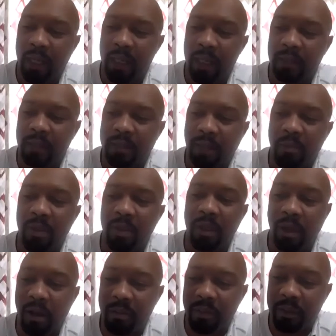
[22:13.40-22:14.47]
that's coming up
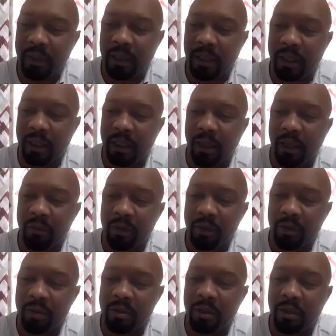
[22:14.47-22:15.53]
and I produced a,
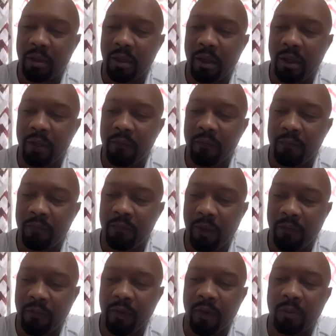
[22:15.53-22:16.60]
a, a film
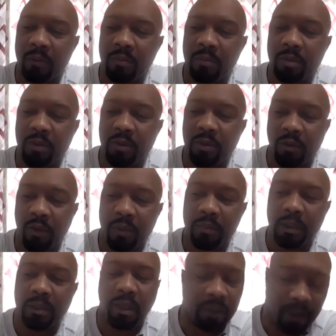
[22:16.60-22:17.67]
script that's coming up.
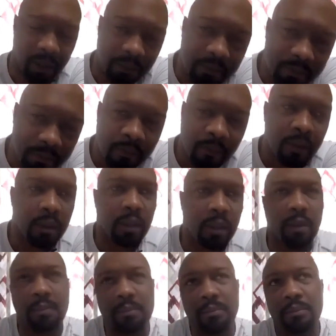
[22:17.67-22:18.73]

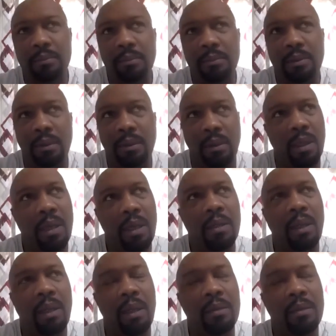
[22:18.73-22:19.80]
Um, so yeah,
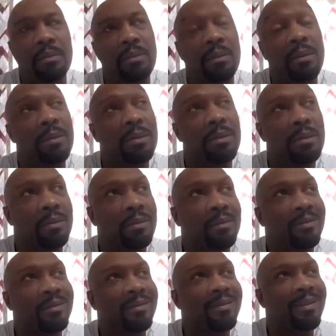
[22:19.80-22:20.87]
I,
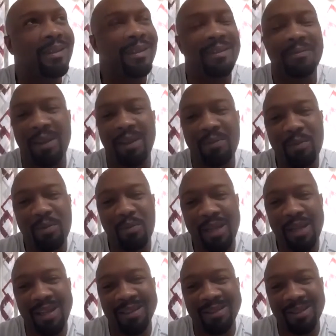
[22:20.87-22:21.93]
have been
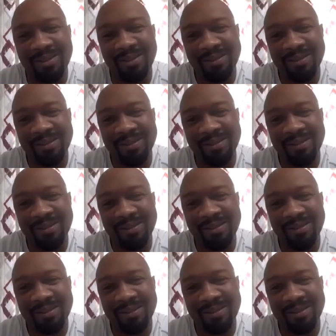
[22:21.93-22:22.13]
blessed.